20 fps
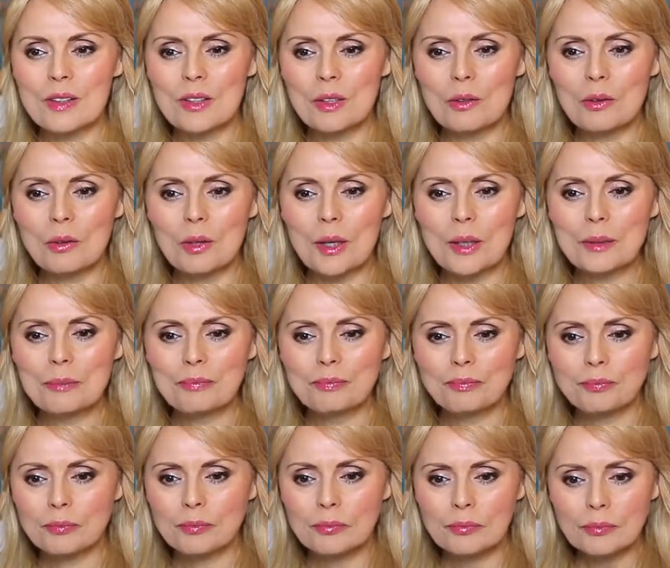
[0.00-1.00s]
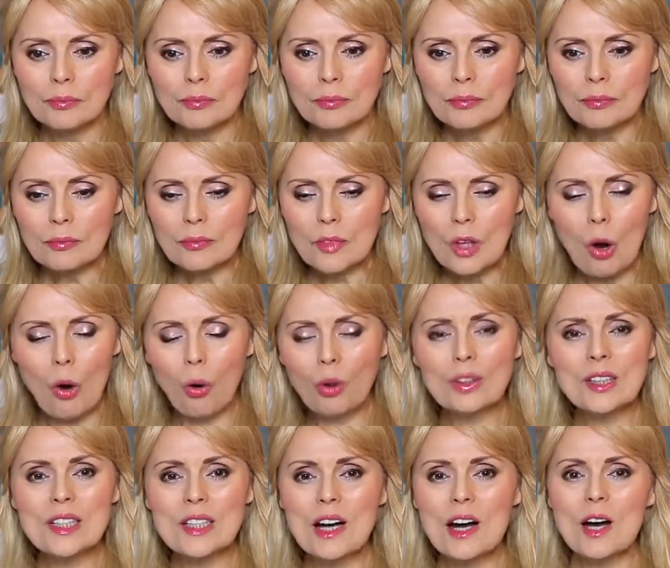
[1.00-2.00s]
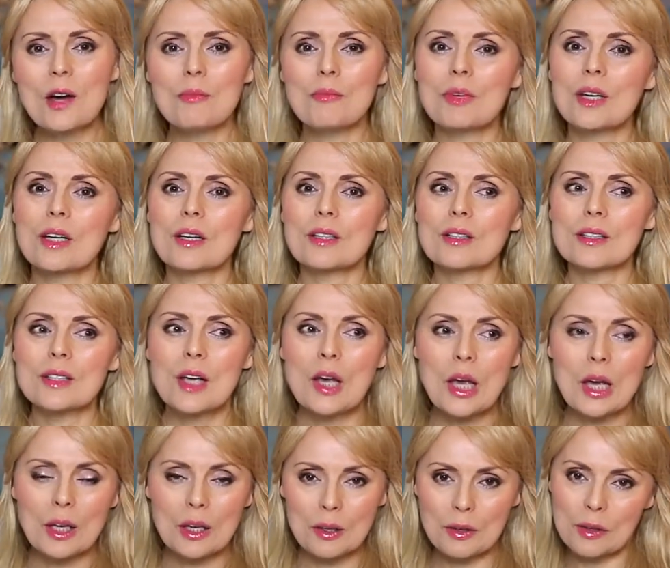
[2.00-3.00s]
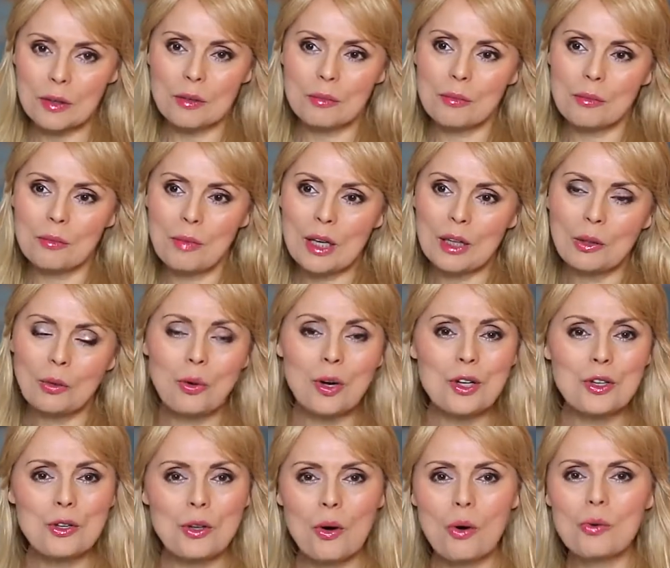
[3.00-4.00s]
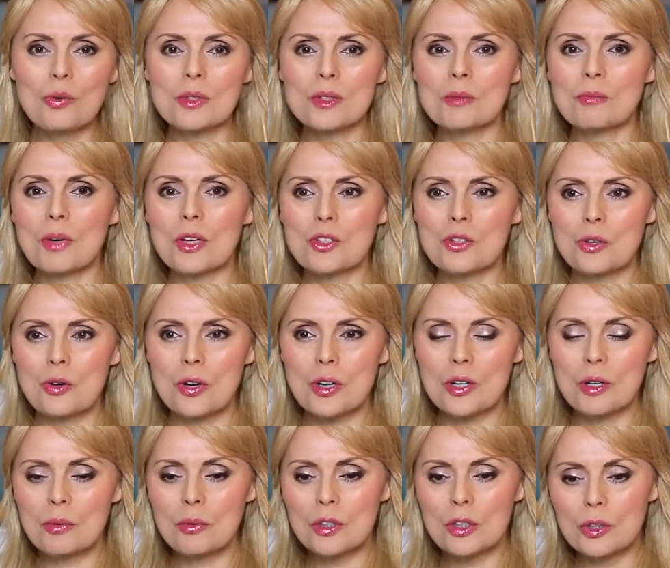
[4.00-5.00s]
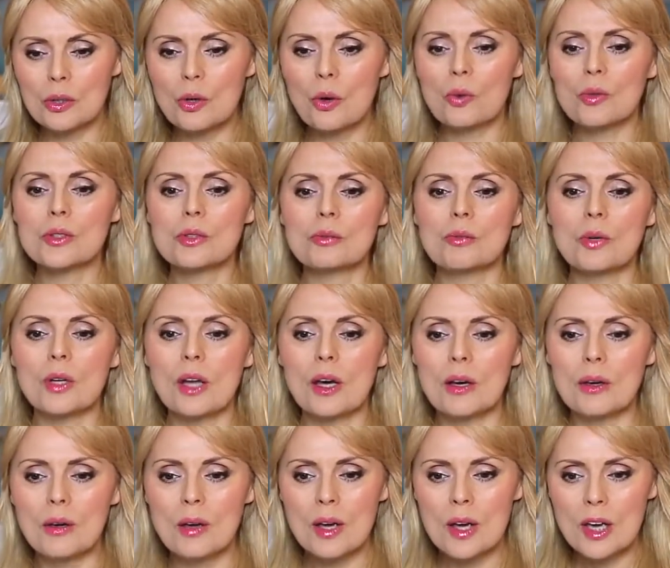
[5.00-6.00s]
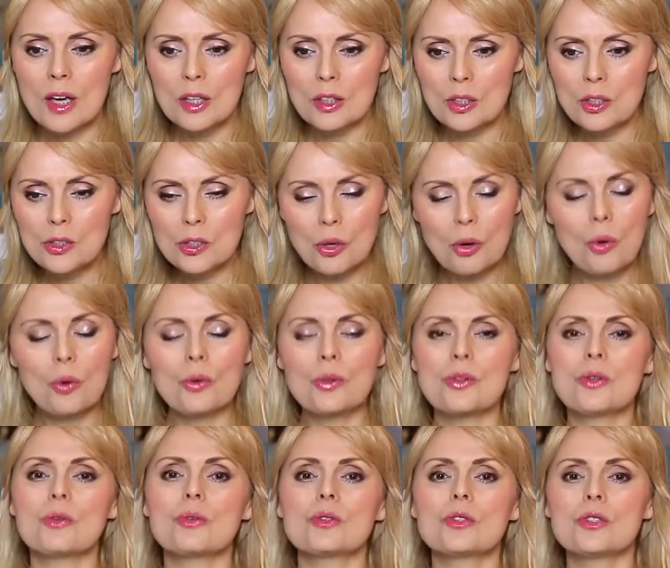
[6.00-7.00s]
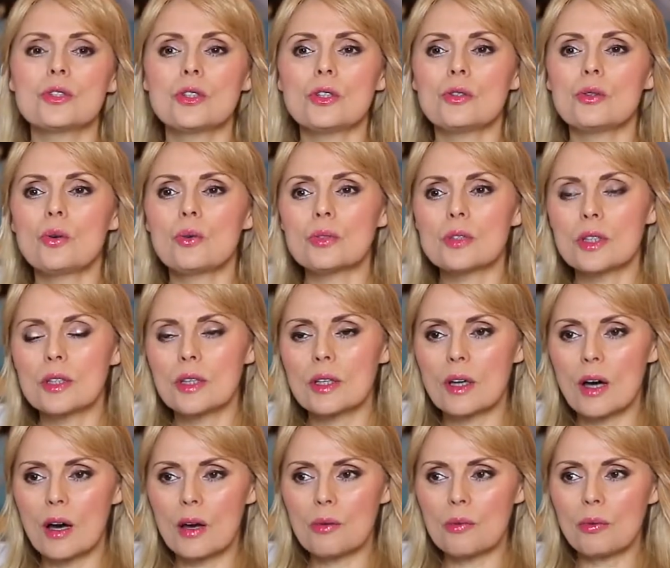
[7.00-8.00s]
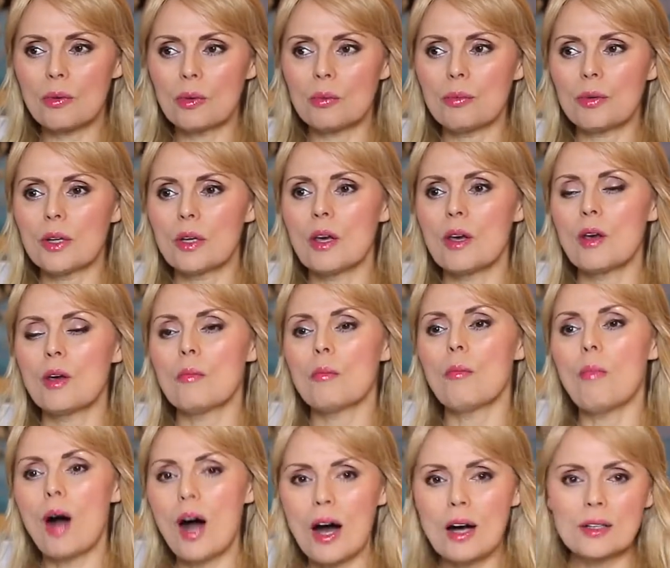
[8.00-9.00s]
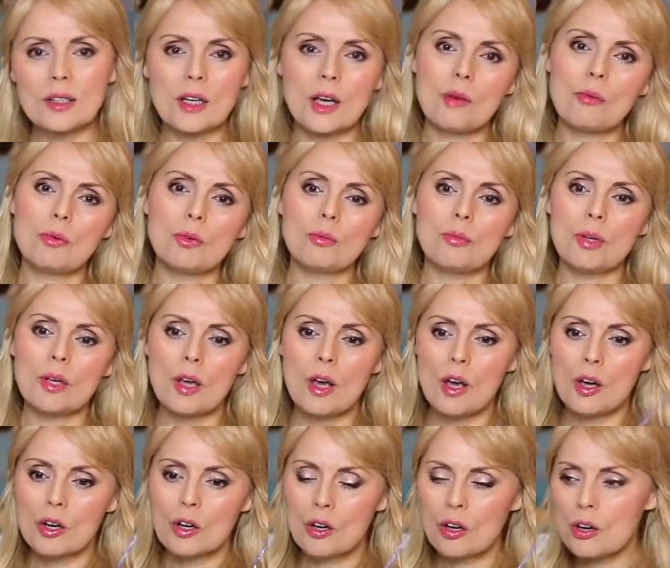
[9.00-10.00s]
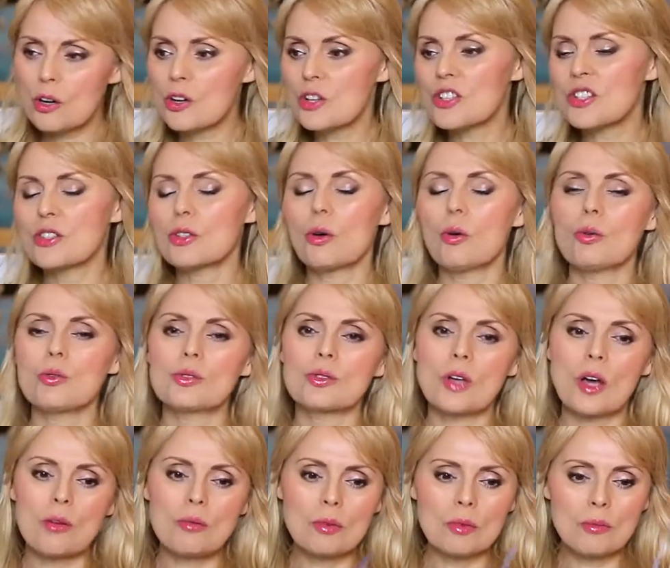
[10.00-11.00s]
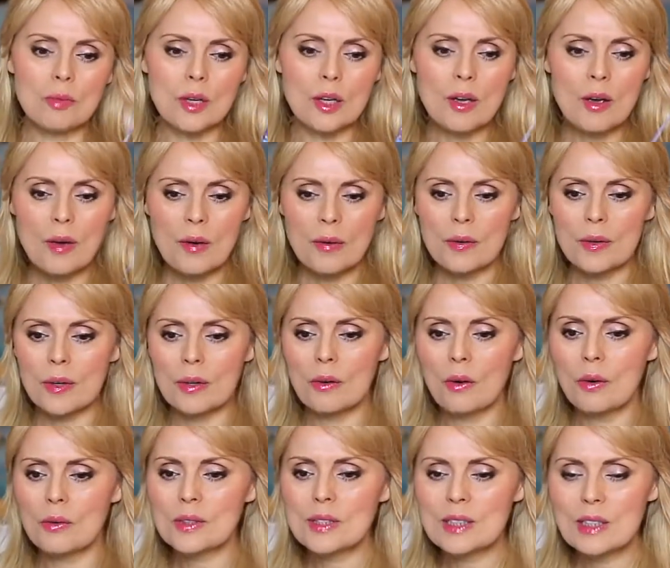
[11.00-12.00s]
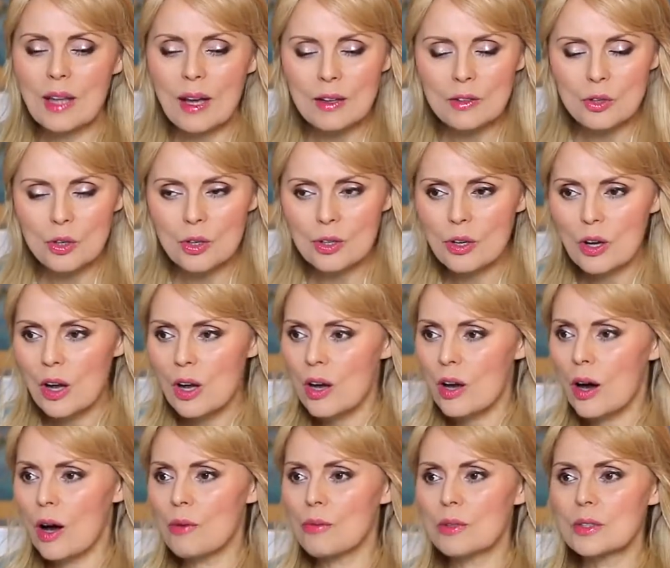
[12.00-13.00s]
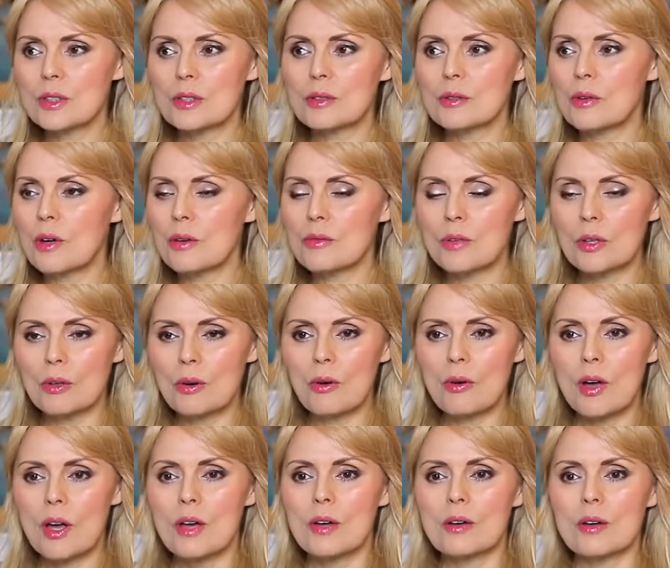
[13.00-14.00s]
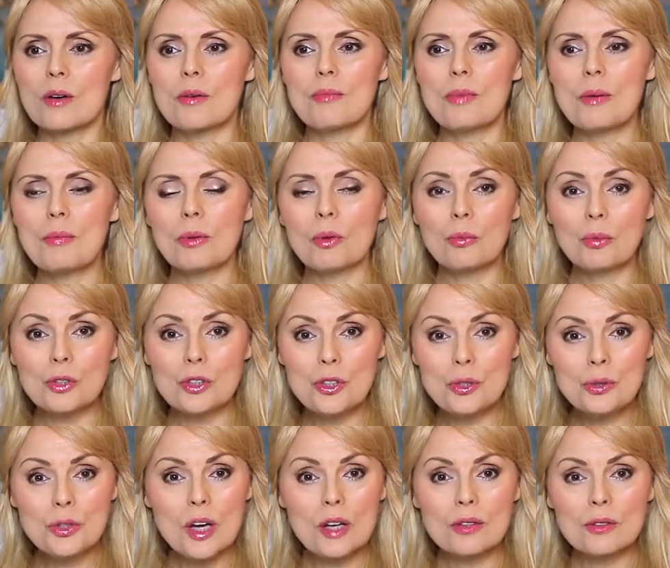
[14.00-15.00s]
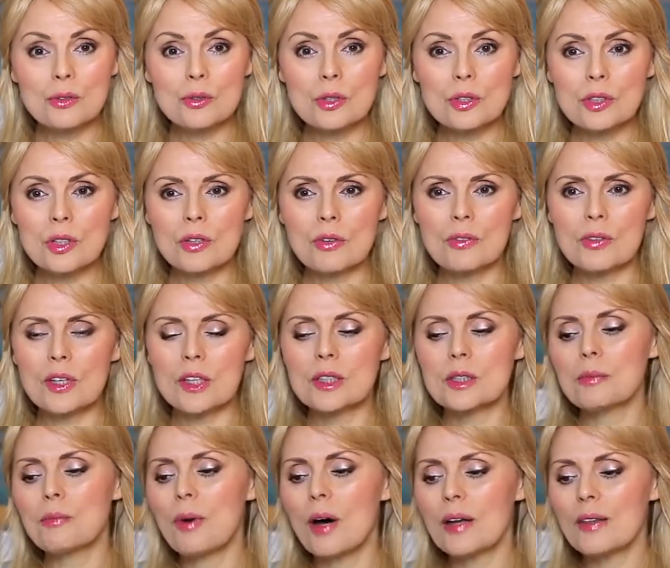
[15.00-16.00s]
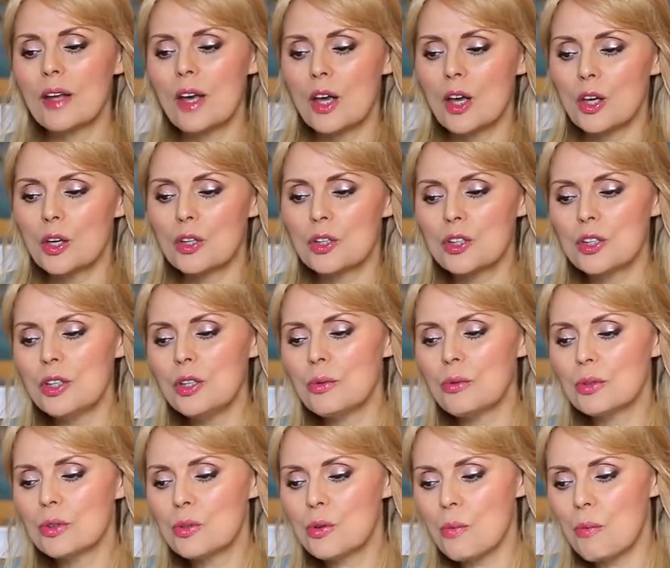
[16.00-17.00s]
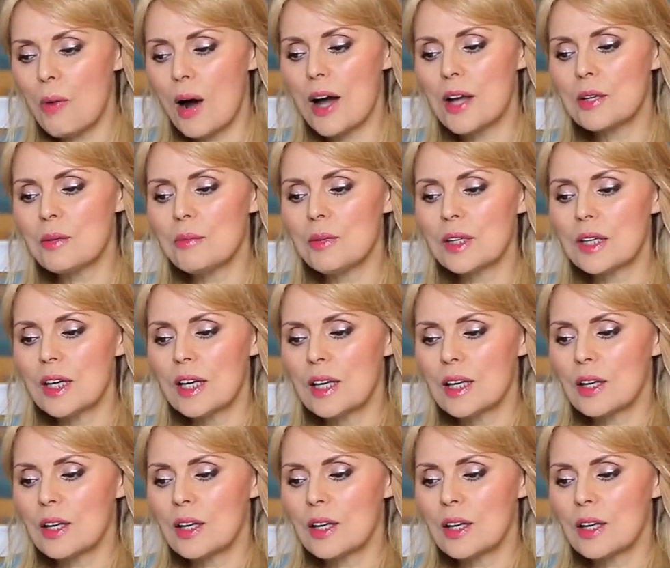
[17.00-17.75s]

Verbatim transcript: you know like all the time, because um, my Lord knows my journey. He knows what I need to go through. He knows that I will be mocked, I will be cursed, also I will be you know slandered. I was uh, you know. People would do that, those kind of things, but he would remind me